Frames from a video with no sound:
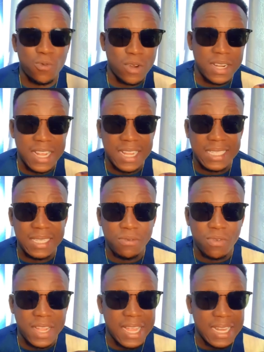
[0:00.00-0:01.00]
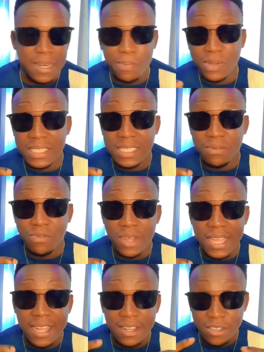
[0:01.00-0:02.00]
negative wire and the positive
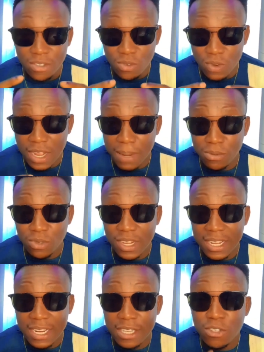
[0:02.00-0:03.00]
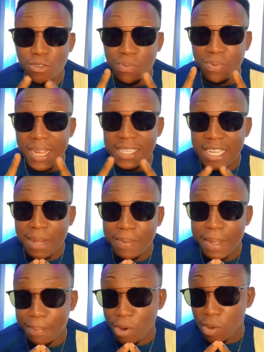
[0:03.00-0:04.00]
wire to come together to bright
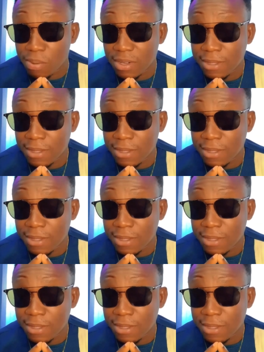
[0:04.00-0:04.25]
up a bulb.